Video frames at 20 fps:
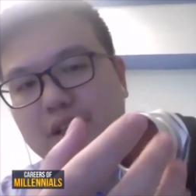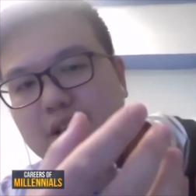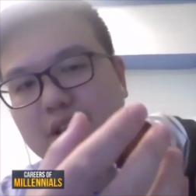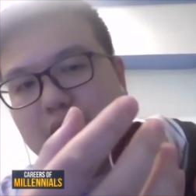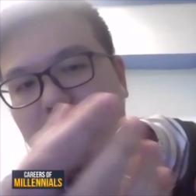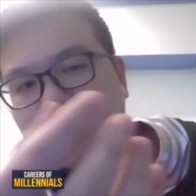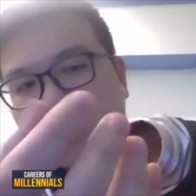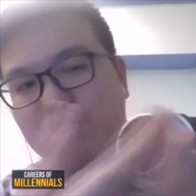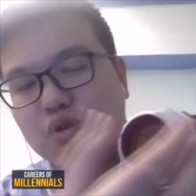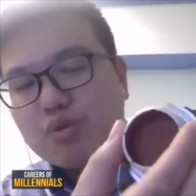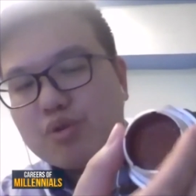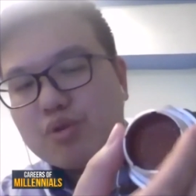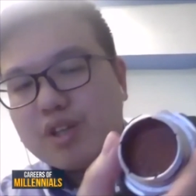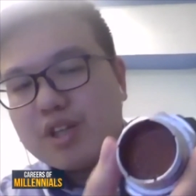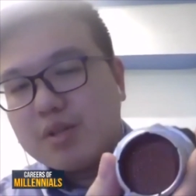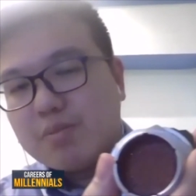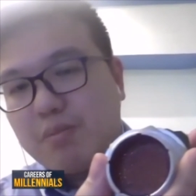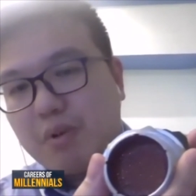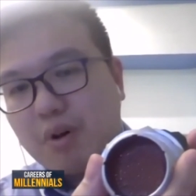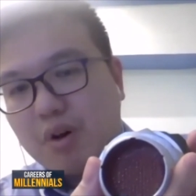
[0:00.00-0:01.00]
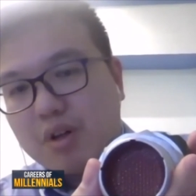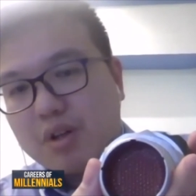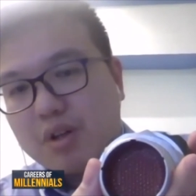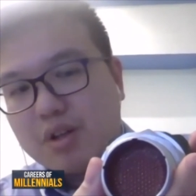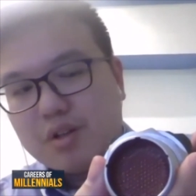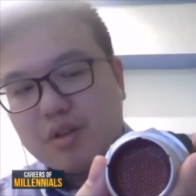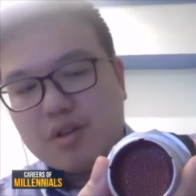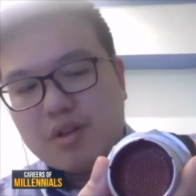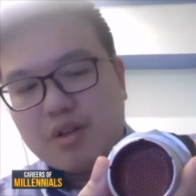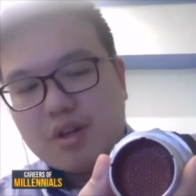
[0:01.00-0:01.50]
through this port,
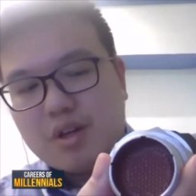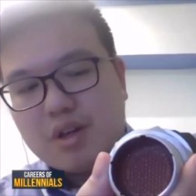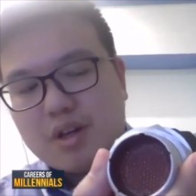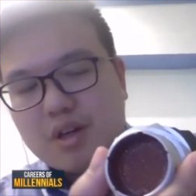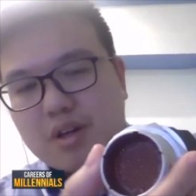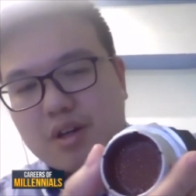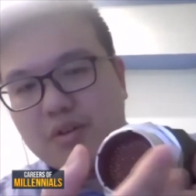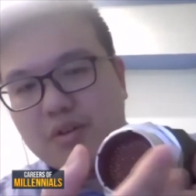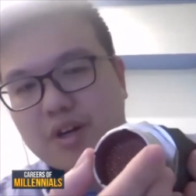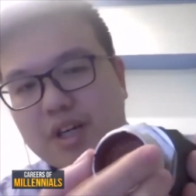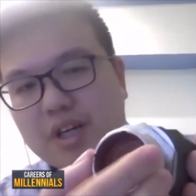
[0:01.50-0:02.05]
right,